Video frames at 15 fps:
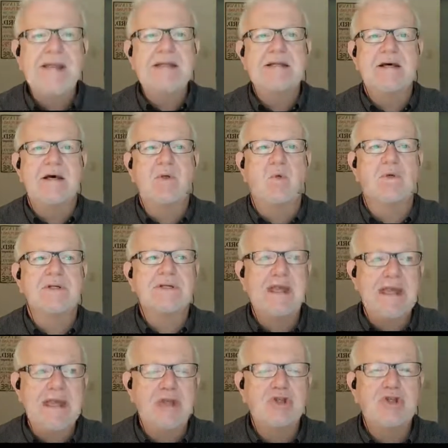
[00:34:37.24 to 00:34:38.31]
he done was
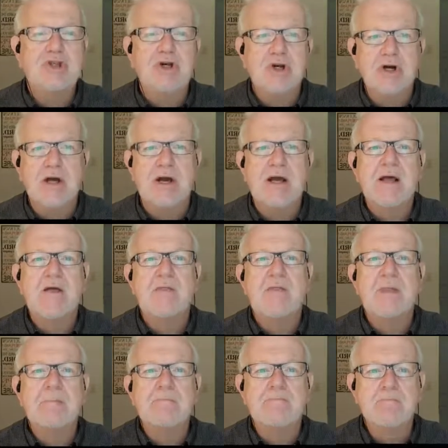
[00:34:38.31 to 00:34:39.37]
he took
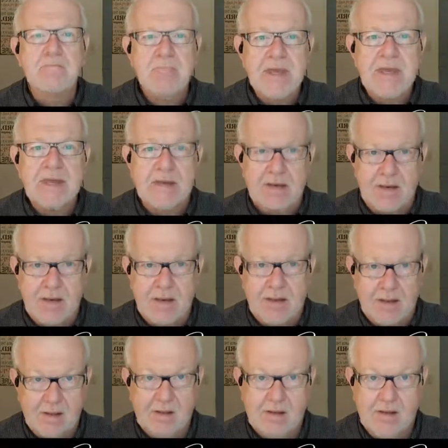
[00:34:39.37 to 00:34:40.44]
the men,
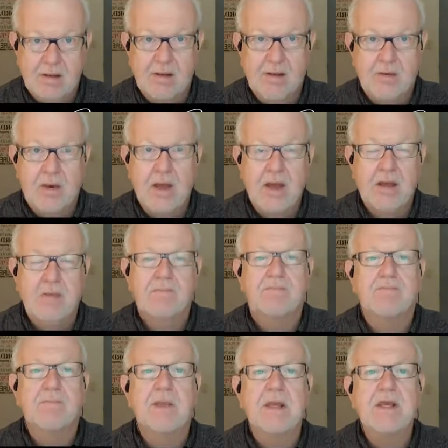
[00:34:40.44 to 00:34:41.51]
okay?
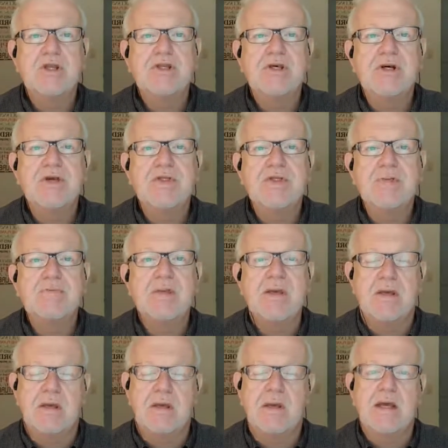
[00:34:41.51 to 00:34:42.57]
He took the
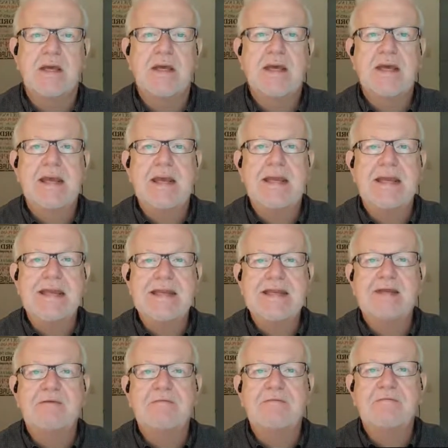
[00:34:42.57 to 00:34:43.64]
men, and he
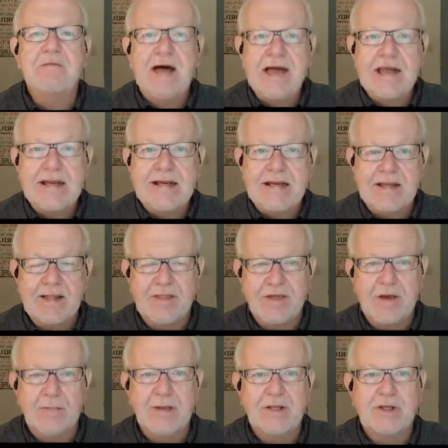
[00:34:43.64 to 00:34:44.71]
divided
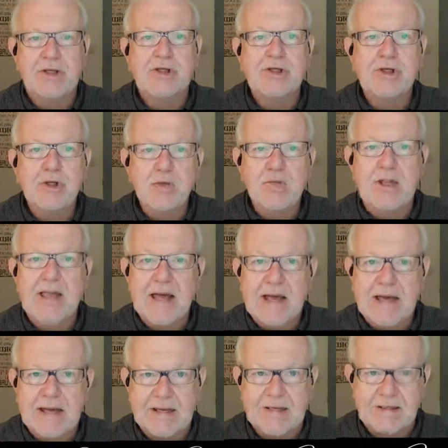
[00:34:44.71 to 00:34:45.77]
them into two
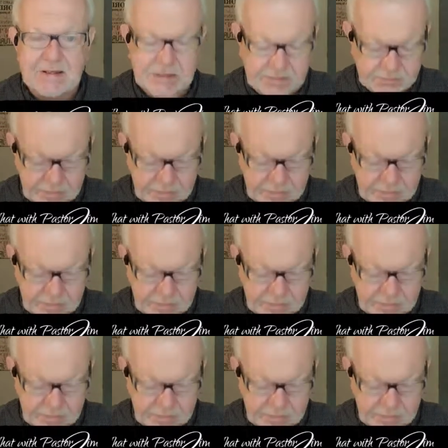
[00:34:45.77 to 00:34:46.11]
lines,